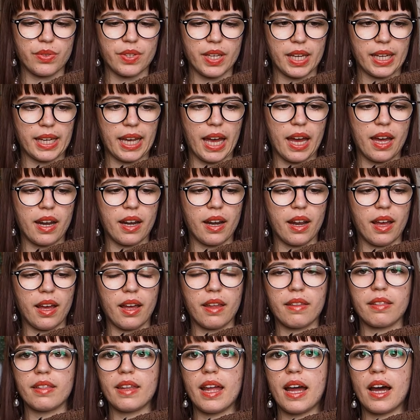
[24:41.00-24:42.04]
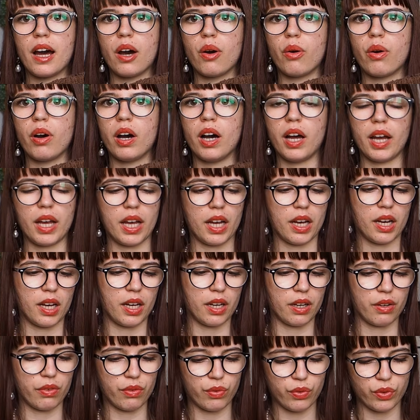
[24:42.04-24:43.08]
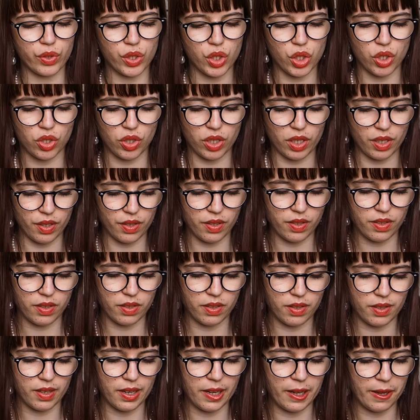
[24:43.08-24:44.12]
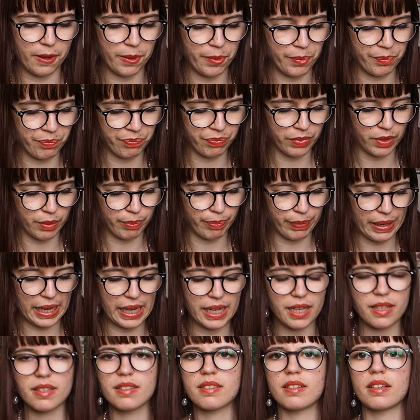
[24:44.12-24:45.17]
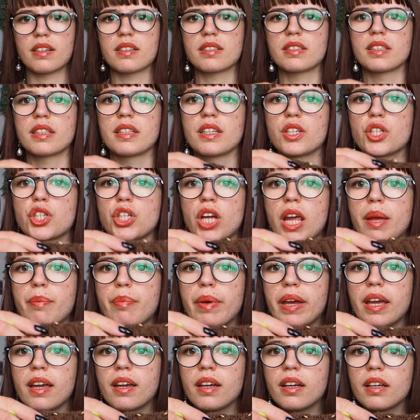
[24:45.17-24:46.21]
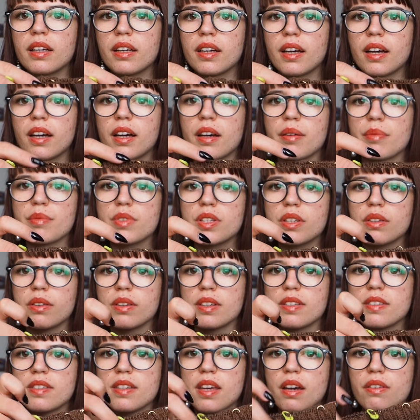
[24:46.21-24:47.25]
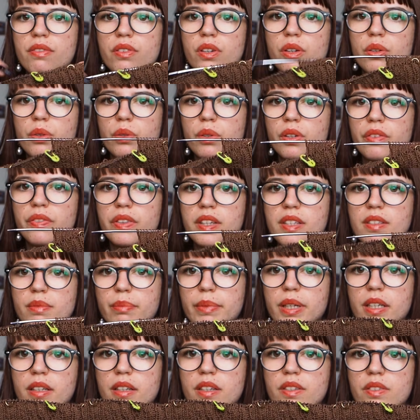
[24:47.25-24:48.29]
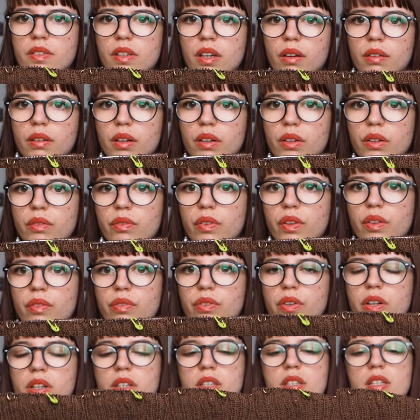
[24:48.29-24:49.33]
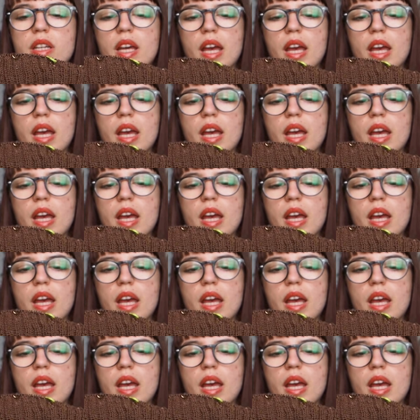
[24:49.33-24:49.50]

again, and now I have just barely started the shaping. So you can see I've got all of these markers going on for the front,